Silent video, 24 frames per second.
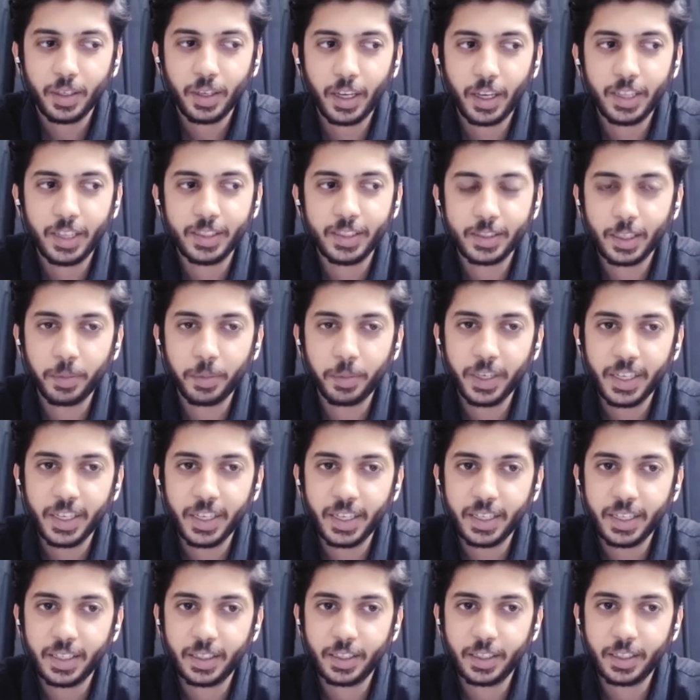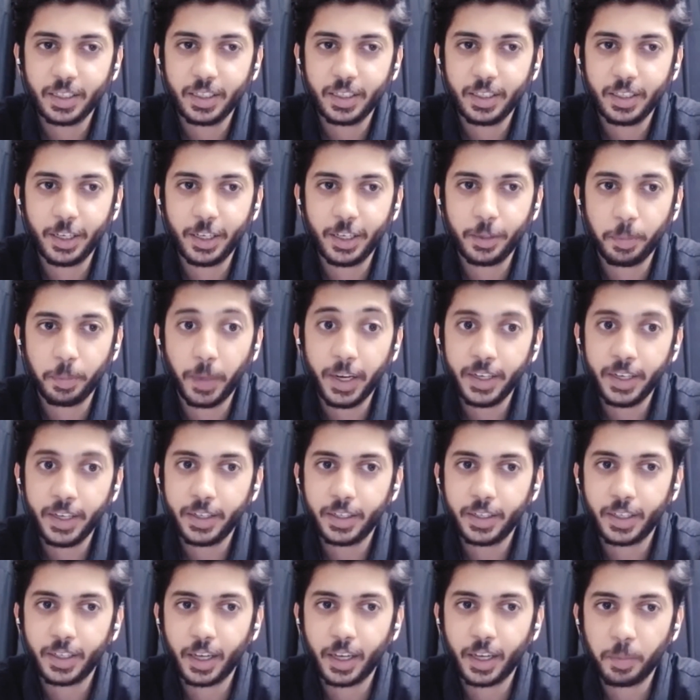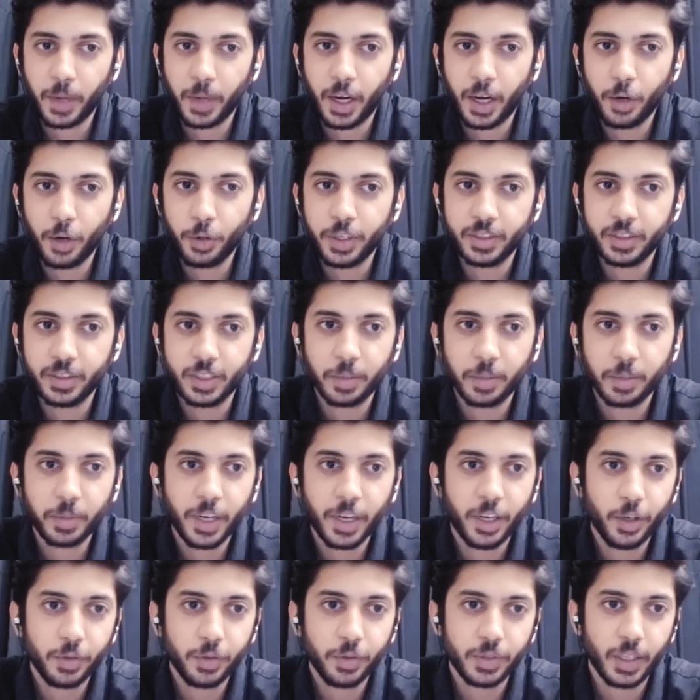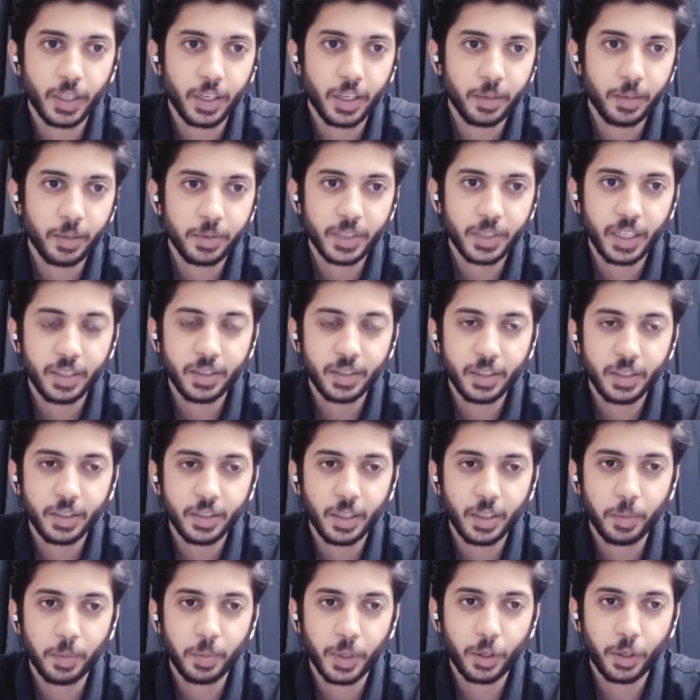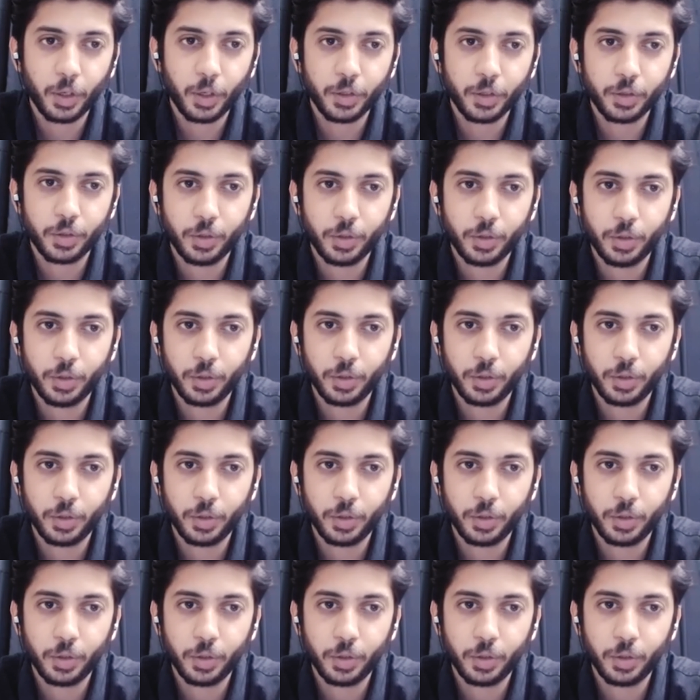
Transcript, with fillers: And someday it might come out in some kind of circumstances. And because